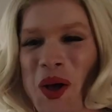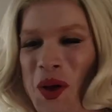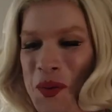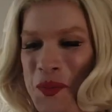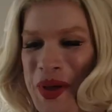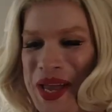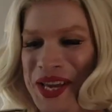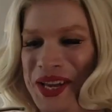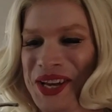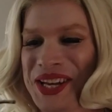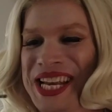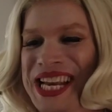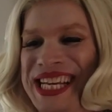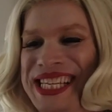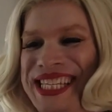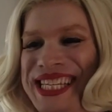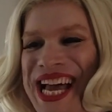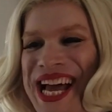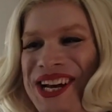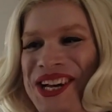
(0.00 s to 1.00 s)
My
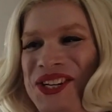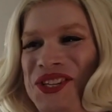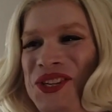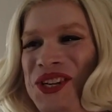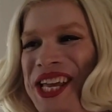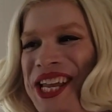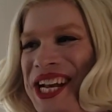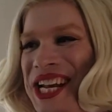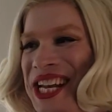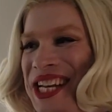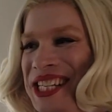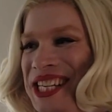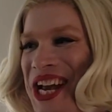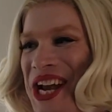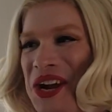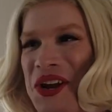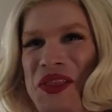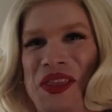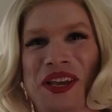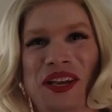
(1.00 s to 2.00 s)
goodness, how did you get an
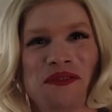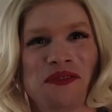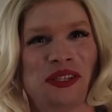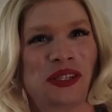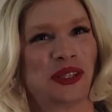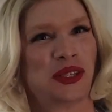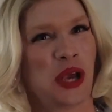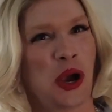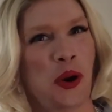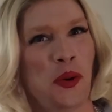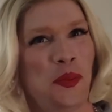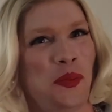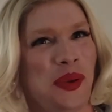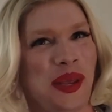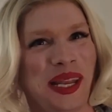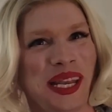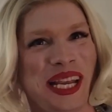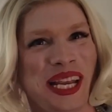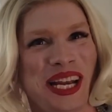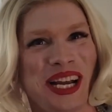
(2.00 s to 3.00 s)
entire thing of soap
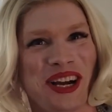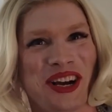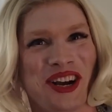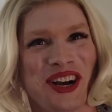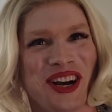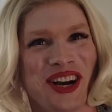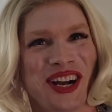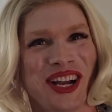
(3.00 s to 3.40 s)
in here?